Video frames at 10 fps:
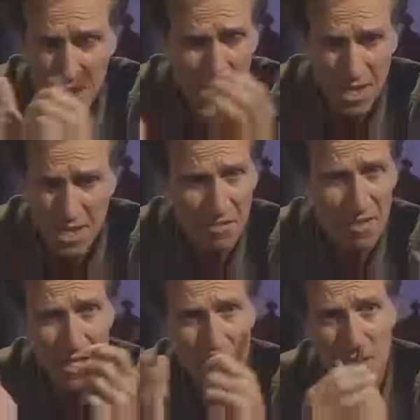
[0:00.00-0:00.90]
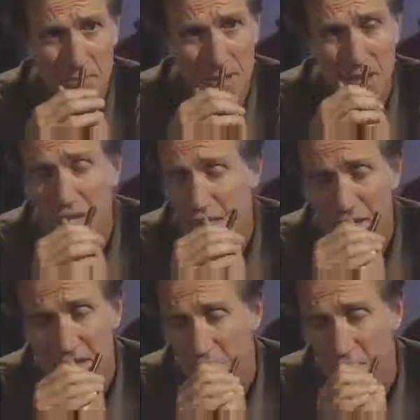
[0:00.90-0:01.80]
In the case of the Great Pyramid,
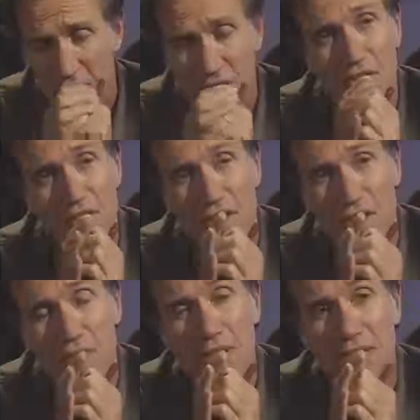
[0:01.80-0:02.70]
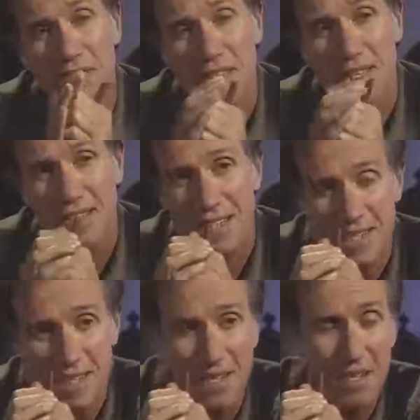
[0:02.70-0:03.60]
there's a lot of anomalies that are
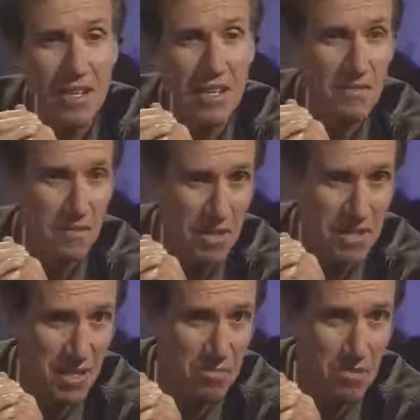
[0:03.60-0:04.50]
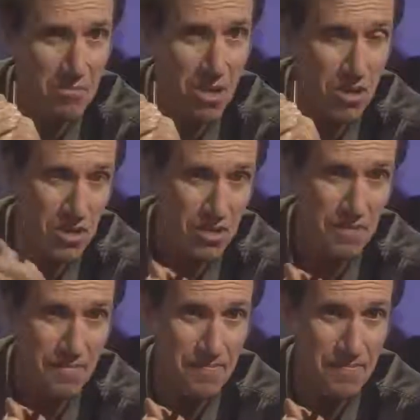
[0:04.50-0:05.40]
there. For example, the blocks.
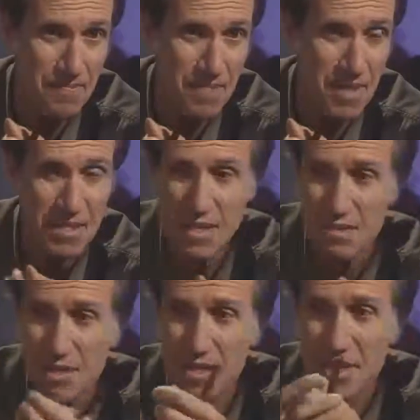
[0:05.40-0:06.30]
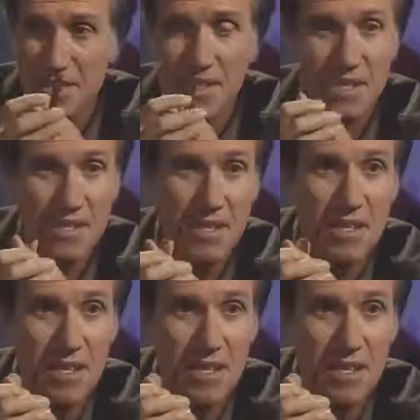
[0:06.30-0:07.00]
As I explained last night,